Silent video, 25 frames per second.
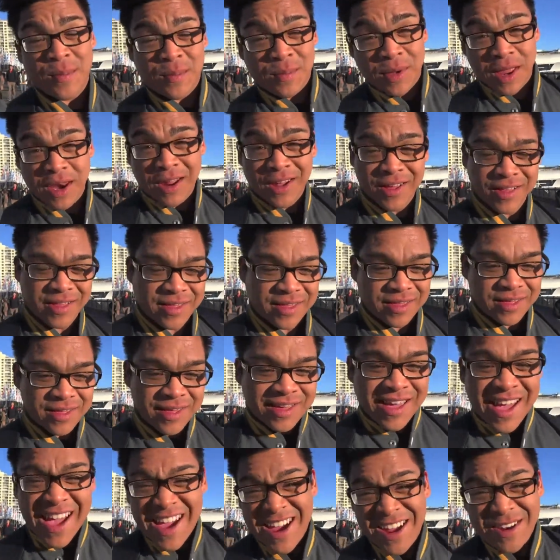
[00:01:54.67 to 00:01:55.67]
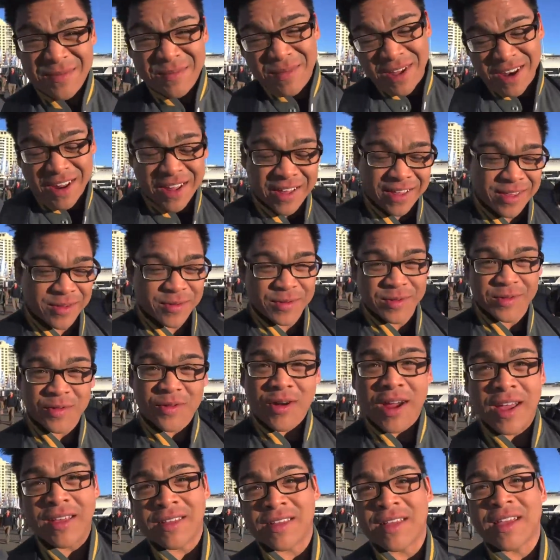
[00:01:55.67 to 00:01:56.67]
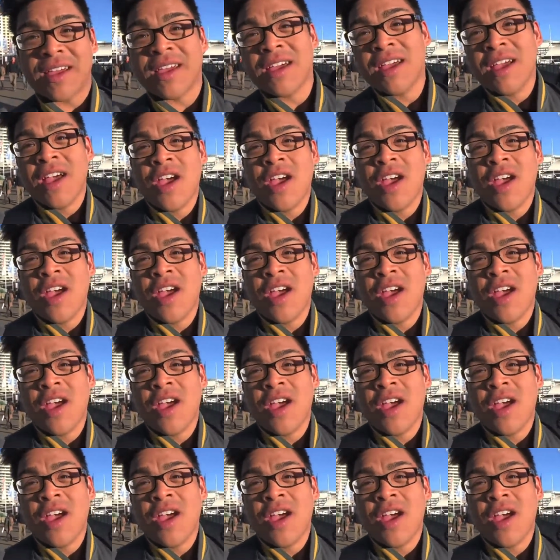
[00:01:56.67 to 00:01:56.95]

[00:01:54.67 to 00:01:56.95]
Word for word: minutes. Eight minutes, it was crazy.